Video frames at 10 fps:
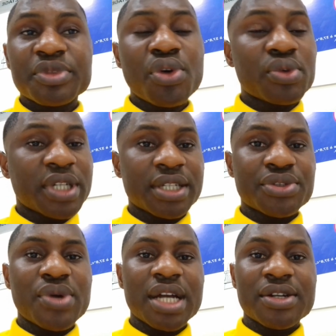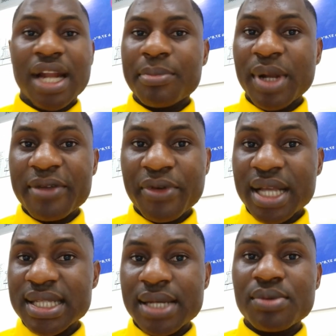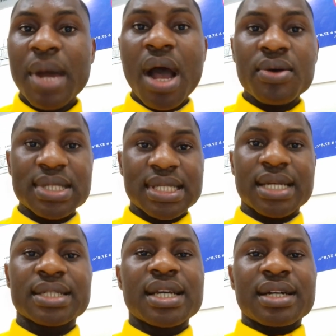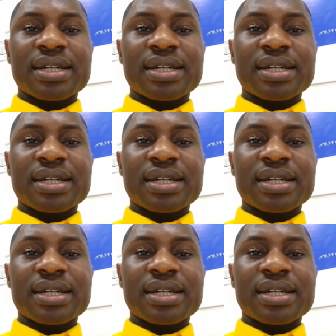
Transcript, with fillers: know that you cannot apply for asylum outside.